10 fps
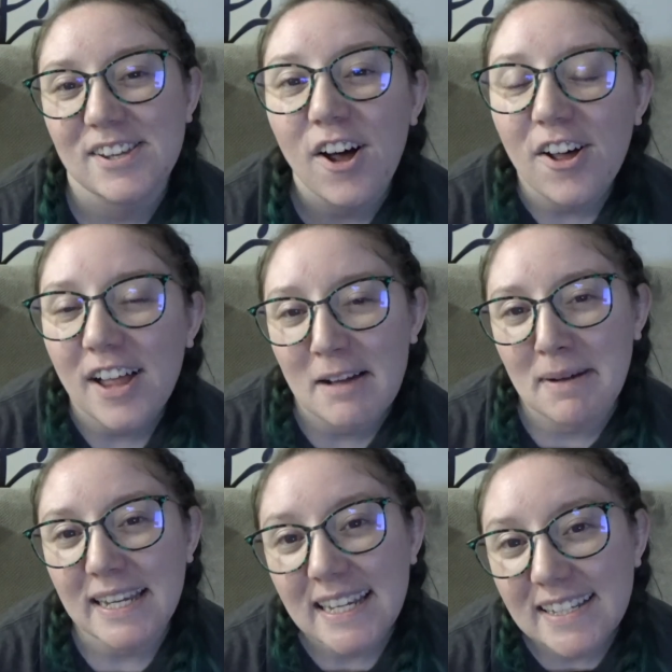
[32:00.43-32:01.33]
Hall on
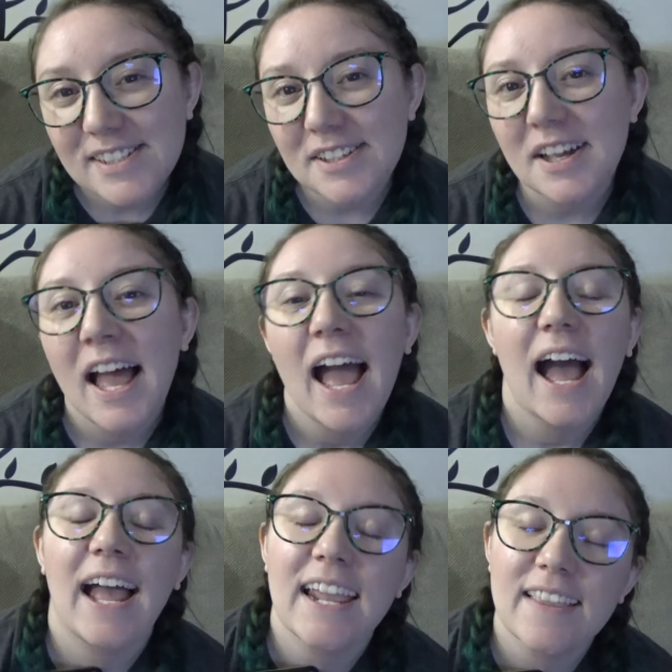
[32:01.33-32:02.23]
my Kindle.
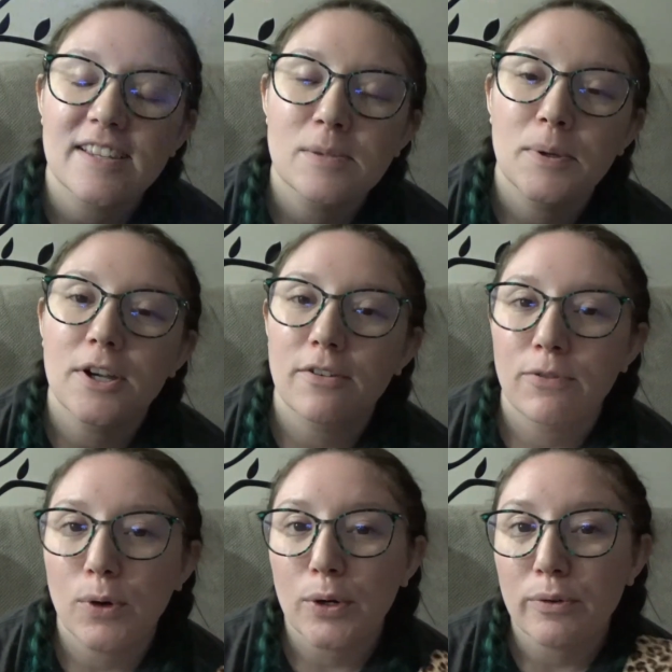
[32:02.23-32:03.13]
I got this book
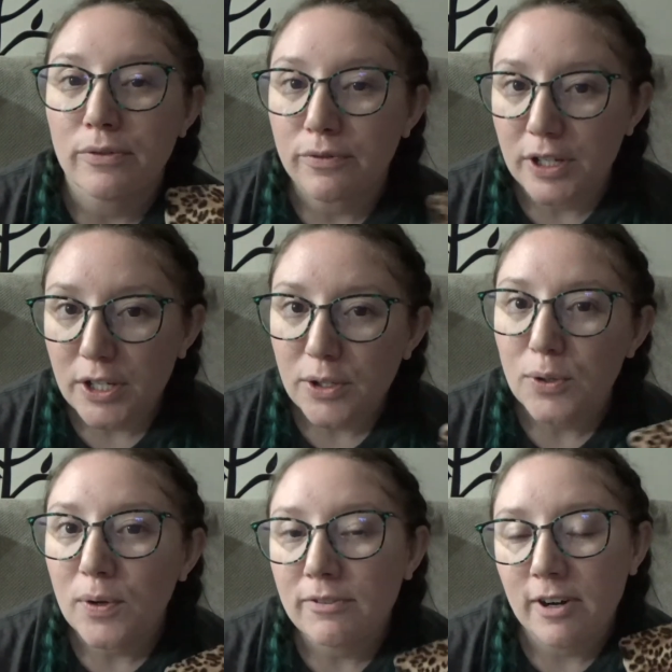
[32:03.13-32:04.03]
for
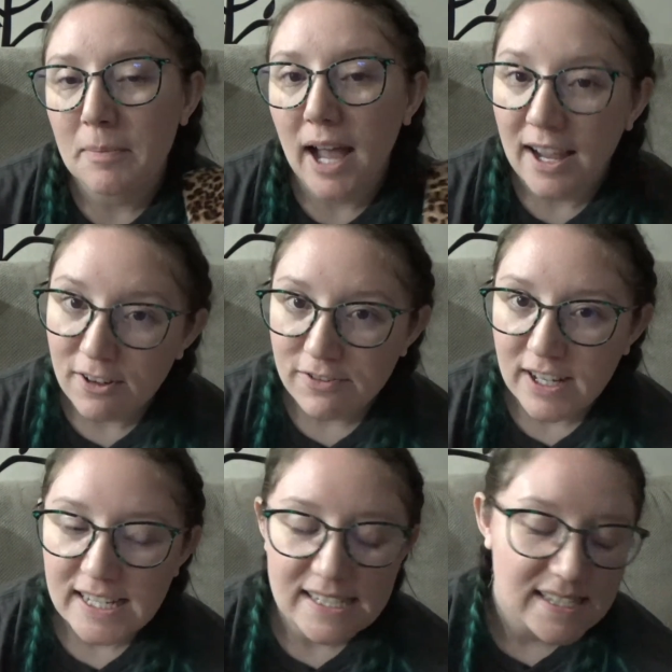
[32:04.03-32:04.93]
review from
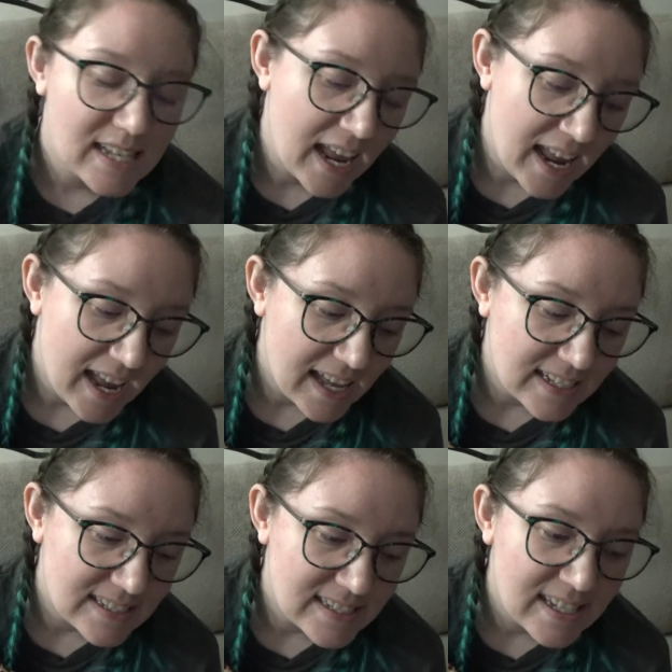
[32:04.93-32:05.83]
Edelweiss,
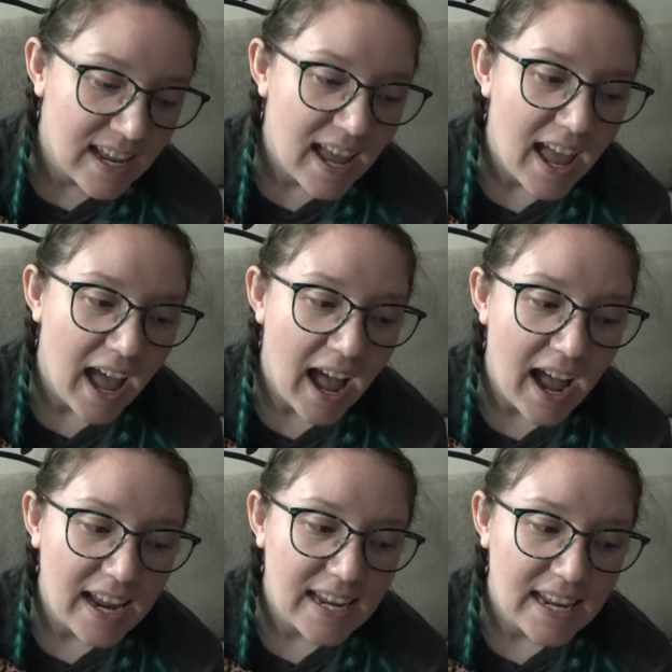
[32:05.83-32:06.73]
and
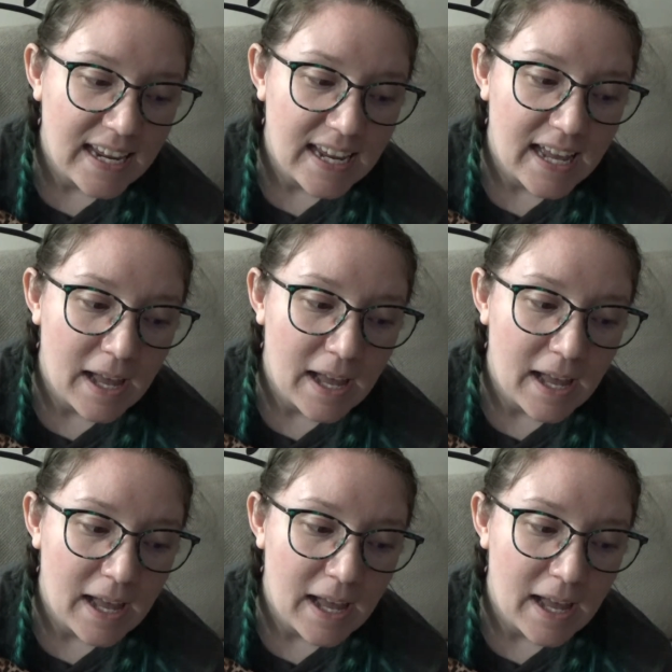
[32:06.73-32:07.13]
let me